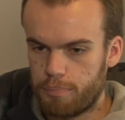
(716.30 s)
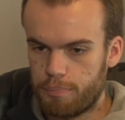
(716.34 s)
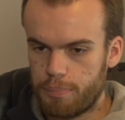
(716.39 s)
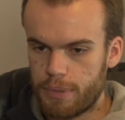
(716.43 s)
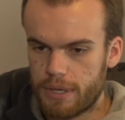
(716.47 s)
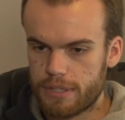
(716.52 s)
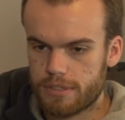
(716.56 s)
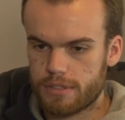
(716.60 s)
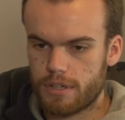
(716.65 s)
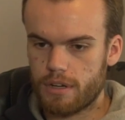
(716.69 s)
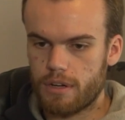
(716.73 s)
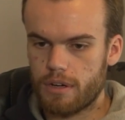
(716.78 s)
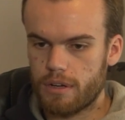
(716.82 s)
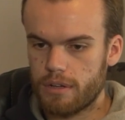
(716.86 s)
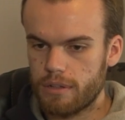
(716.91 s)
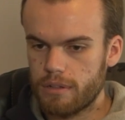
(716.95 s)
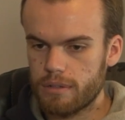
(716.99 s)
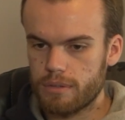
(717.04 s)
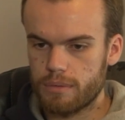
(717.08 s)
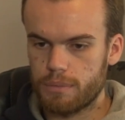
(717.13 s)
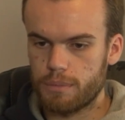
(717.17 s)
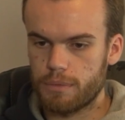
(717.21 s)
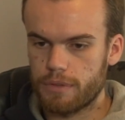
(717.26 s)
best
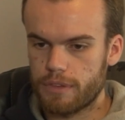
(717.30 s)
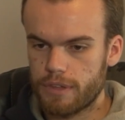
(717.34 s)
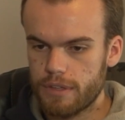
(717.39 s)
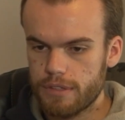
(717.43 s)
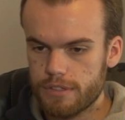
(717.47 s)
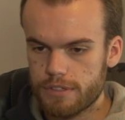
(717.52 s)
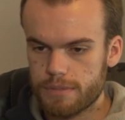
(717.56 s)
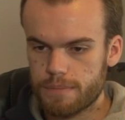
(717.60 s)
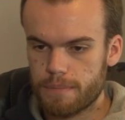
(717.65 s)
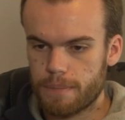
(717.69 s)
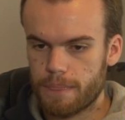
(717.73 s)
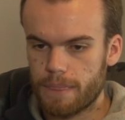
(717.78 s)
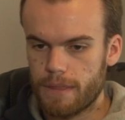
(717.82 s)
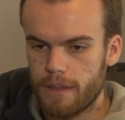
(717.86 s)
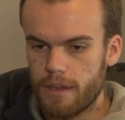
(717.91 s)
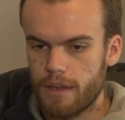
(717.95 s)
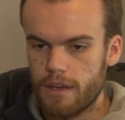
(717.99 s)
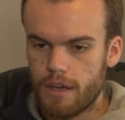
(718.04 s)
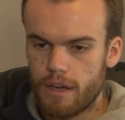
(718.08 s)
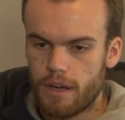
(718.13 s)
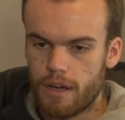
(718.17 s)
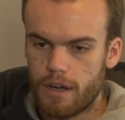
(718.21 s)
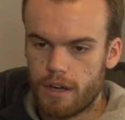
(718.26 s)
kind with this.
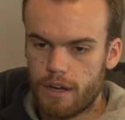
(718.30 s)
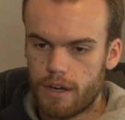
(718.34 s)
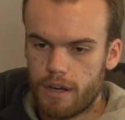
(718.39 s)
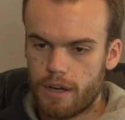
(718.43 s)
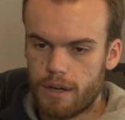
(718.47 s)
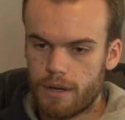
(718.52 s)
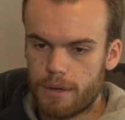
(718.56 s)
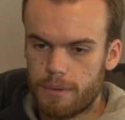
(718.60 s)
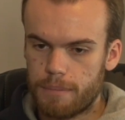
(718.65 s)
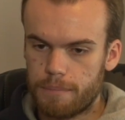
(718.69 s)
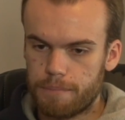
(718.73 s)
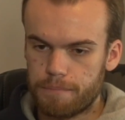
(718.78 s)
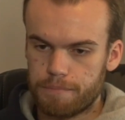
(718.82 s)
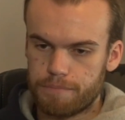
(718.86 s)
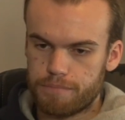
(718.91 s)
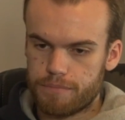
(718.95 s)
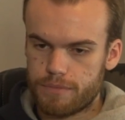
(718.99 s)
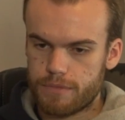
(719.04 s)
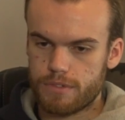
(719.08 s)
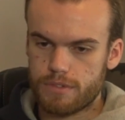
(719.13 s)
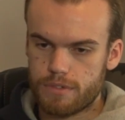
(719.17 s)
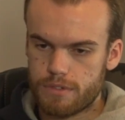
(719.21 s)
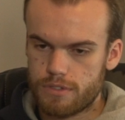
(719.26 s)

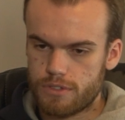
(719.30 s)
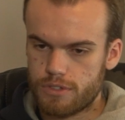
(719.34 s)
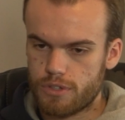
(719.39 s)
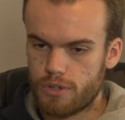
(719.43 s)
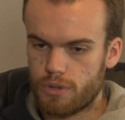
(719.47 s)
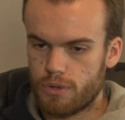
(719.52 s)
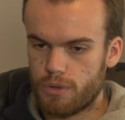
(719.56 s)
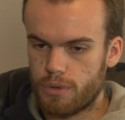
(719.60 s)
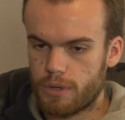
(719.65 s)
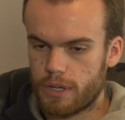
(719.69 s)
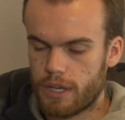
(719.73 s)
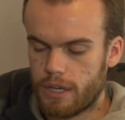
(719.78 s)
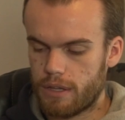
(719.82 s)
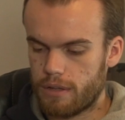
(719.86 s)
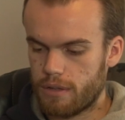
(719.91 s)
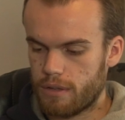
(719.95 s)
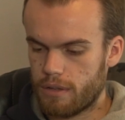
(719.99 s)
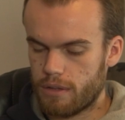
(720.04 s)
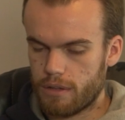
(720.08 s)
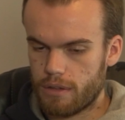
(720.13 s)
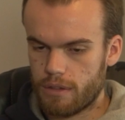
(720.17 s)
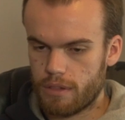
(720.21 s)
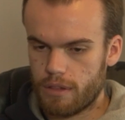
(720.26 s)
So
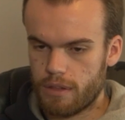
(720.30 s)
again,